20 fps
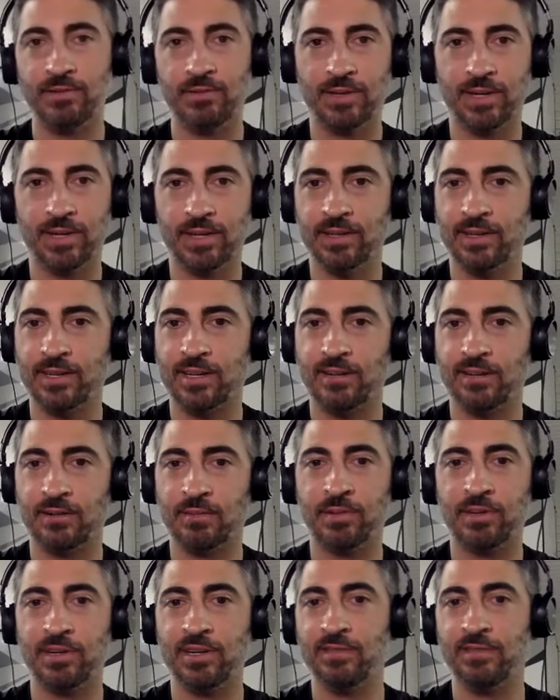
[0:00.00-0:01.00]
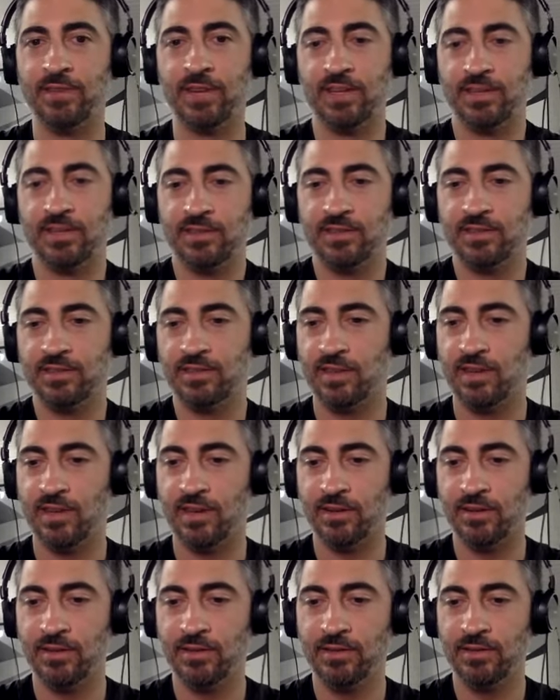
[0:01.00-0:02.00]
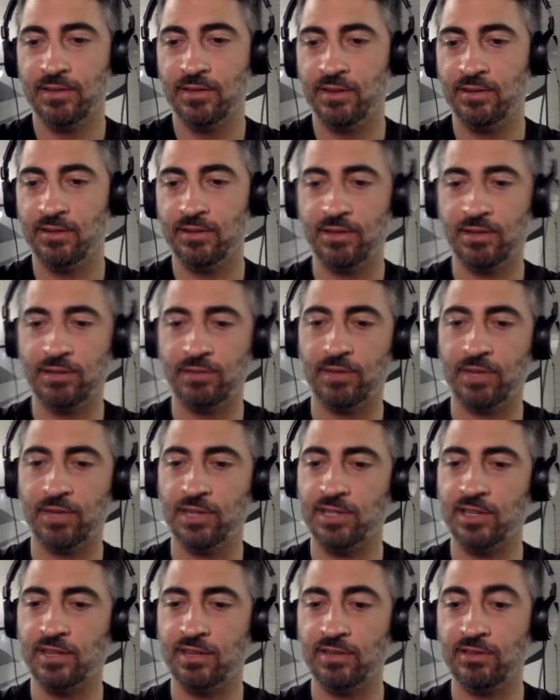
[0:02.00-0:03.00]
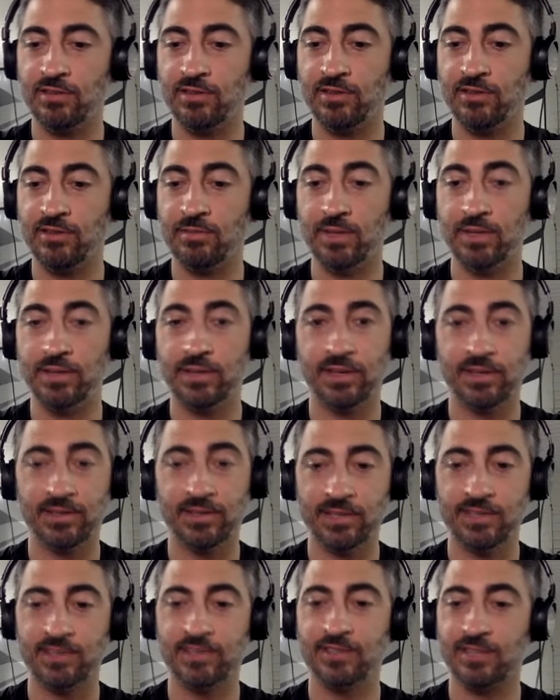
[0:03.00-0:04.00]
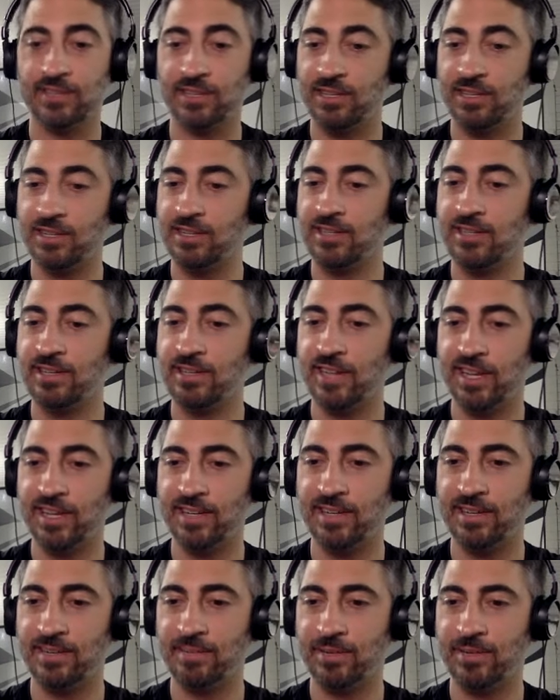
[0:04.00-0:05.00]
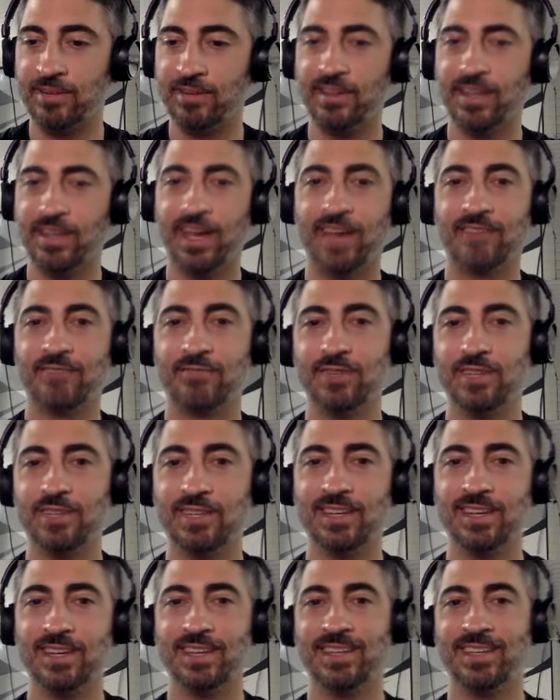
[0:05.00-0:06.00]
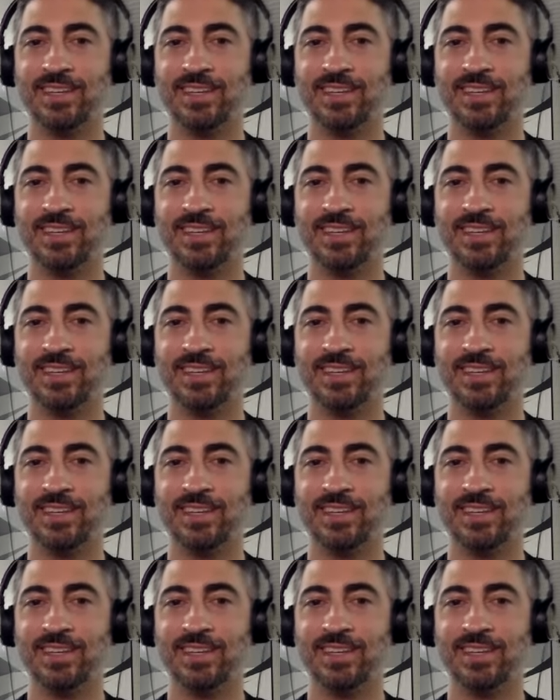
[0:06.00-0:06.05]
If you want to look at our pretty faces, you can watch on YouTube, but Dustin's looking good tonight compared to last week.